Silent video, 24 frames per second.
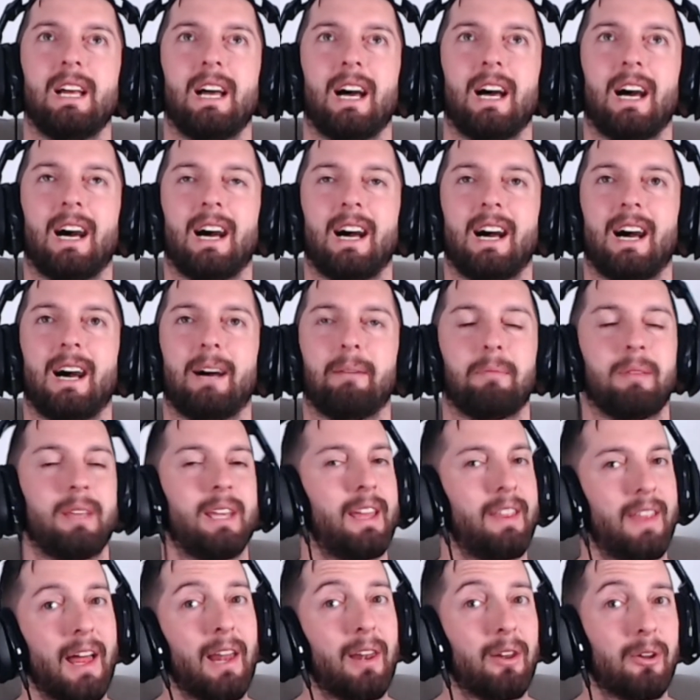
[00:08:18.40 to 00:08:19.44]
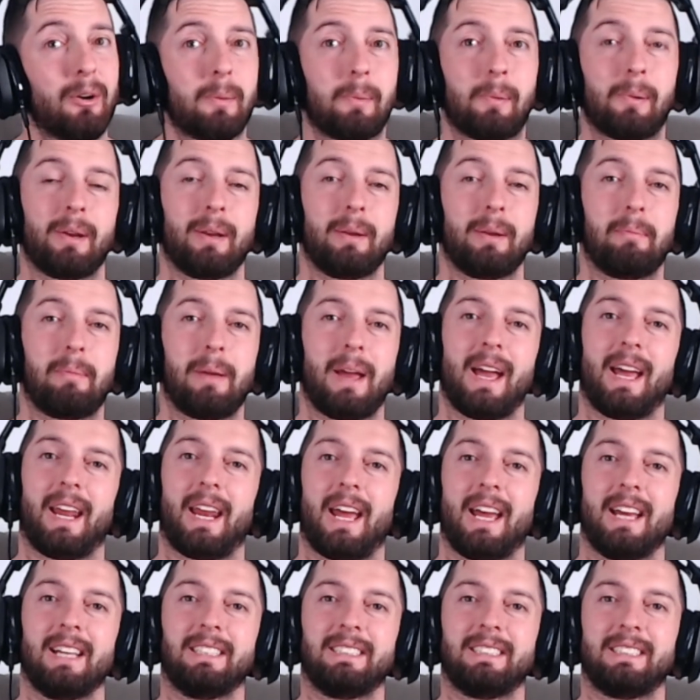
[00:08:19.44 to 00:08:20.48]
Yeah, that looked pretty
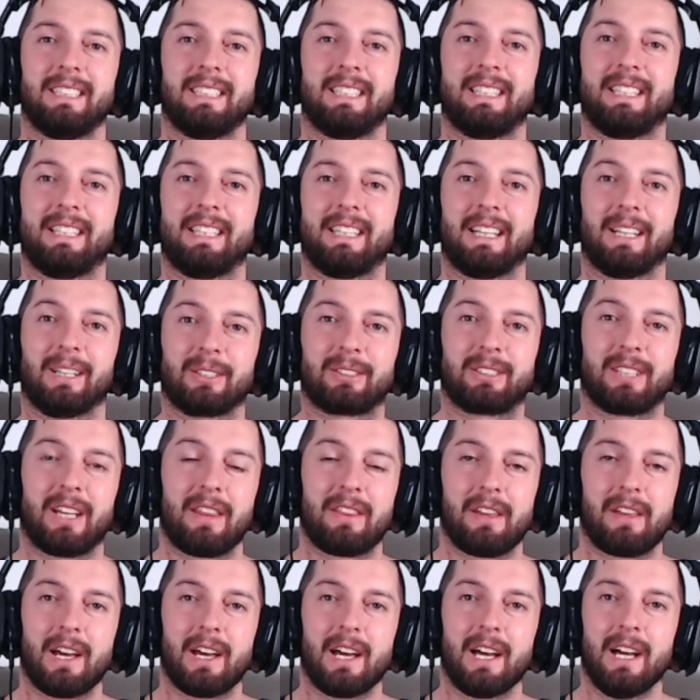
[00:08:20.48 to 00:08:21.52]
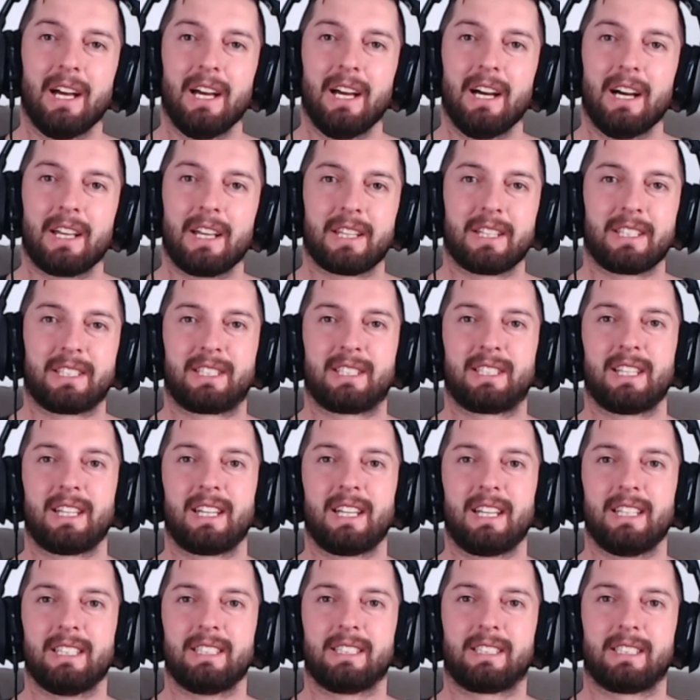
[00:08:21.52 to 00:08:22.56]
badass, and it looks like the
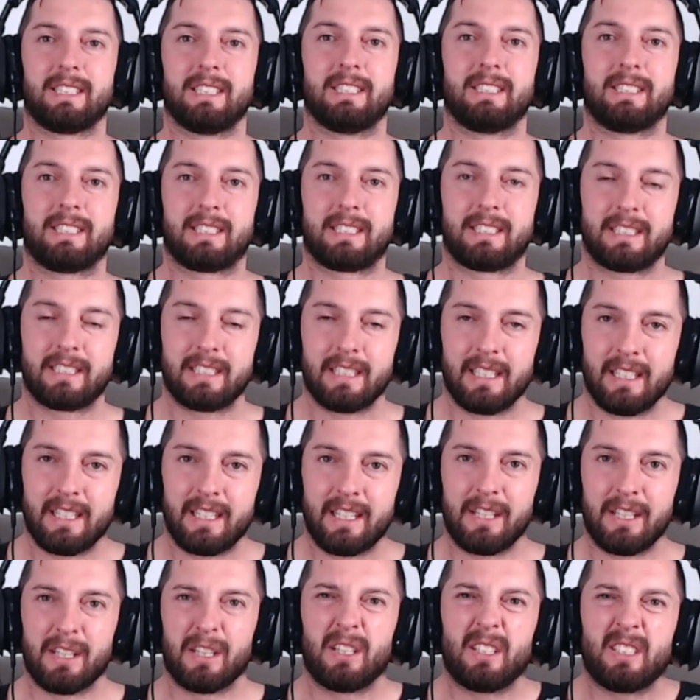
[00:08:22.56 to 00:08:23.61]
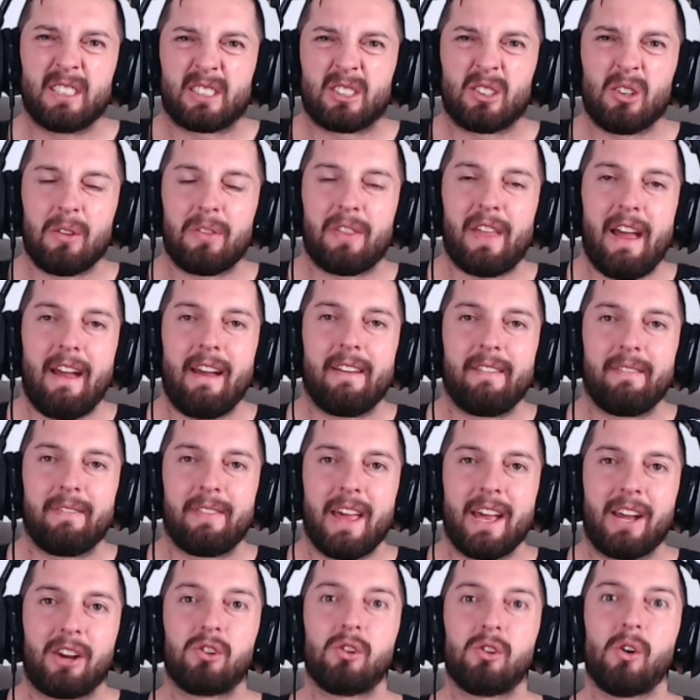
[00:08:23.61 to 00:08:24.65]
city is, you know, it's got
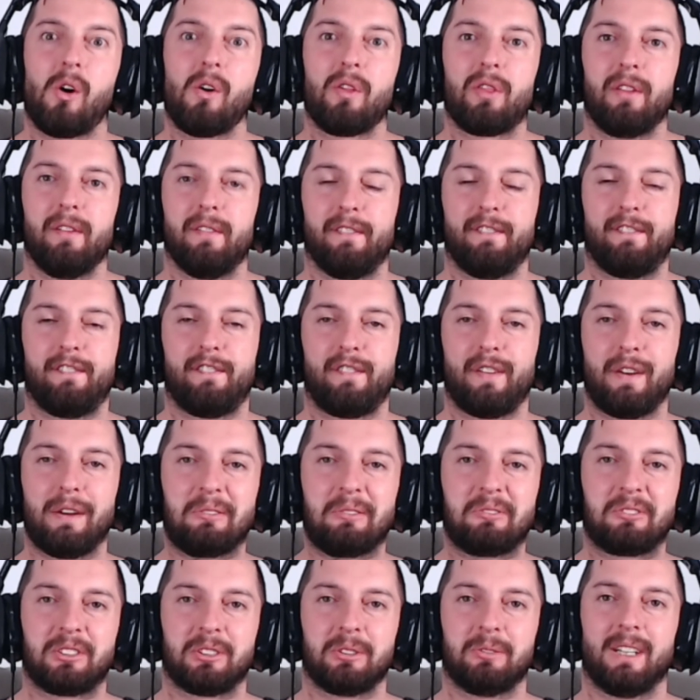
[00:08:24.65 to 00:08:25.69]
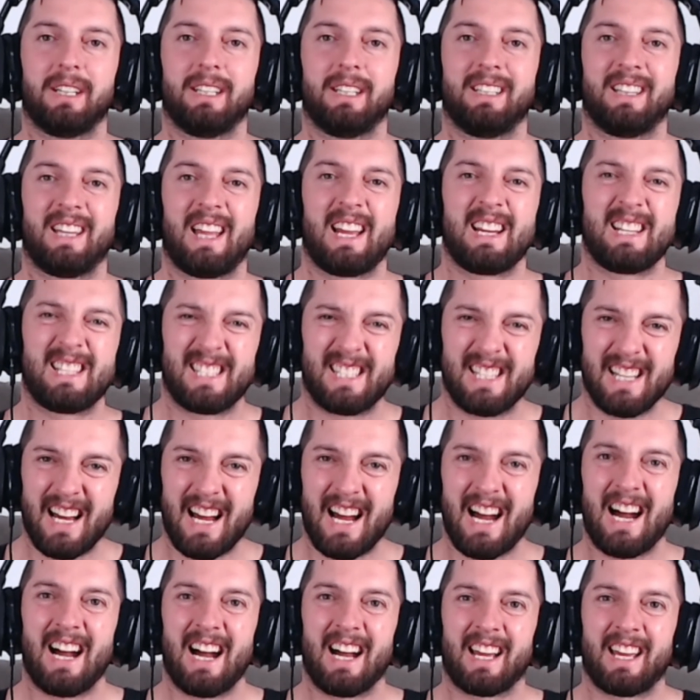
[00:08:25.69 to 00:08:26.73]
that Gotham feel to it, that
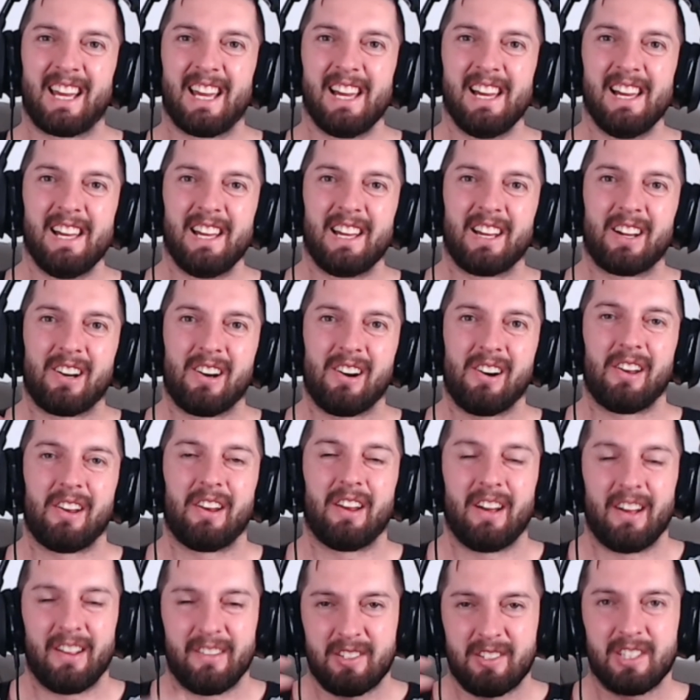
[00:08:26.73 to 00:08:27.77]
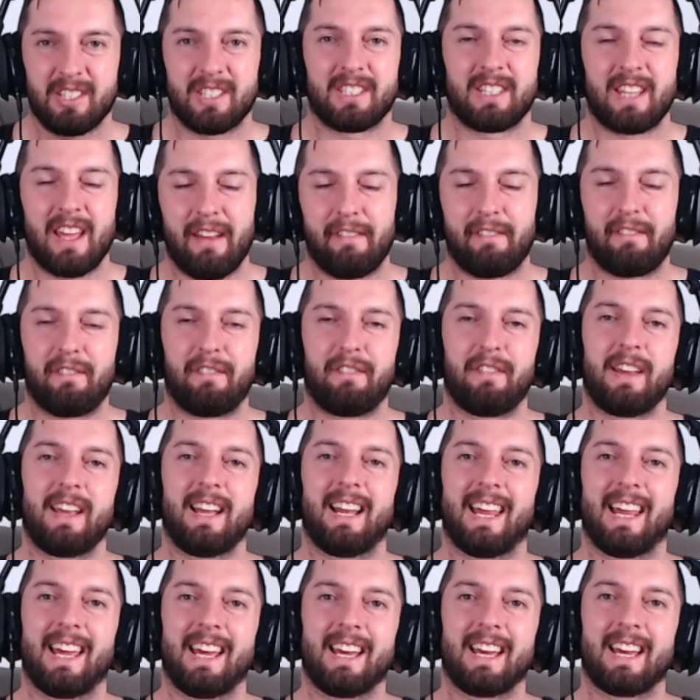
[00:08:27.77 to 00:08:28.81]
dark kind of, just that
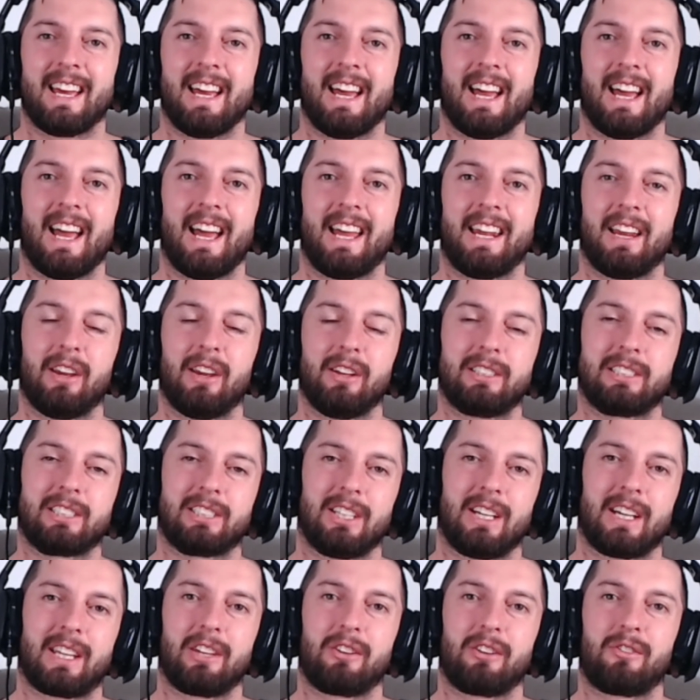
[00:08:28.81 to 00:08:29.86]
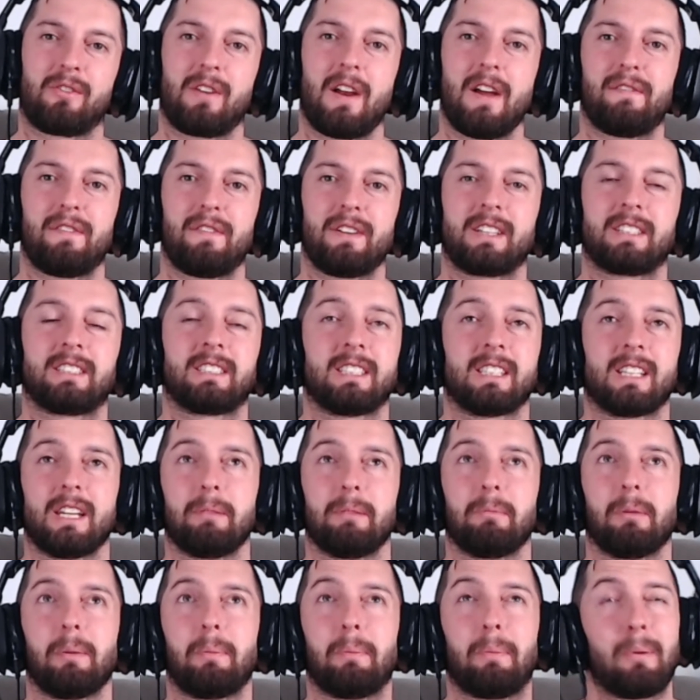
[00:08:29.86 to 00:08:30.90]
feeling, and it looks like the graphics are going
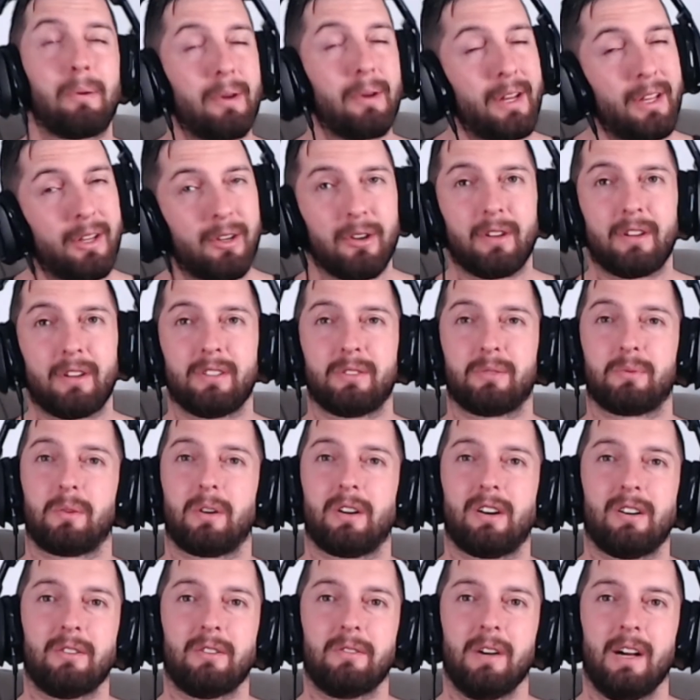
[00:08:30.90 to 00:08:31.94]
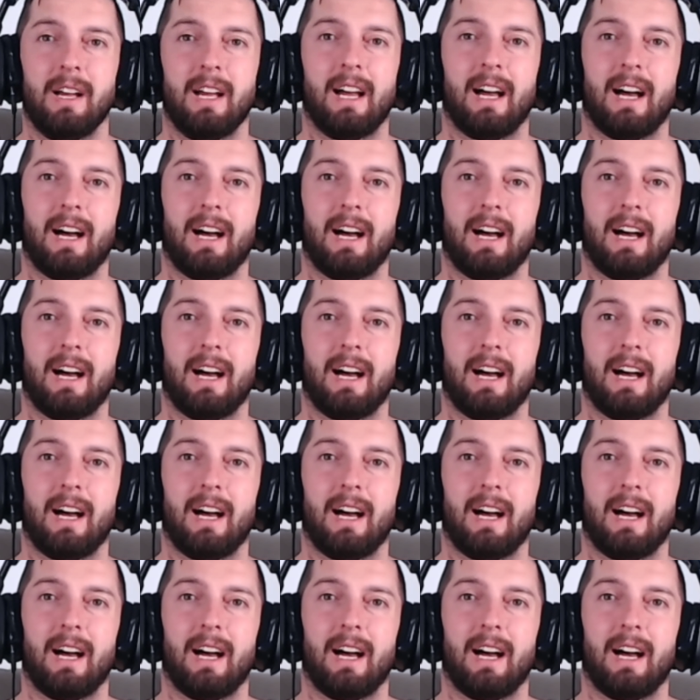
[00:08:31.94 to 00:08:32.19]
to be pretty good as well.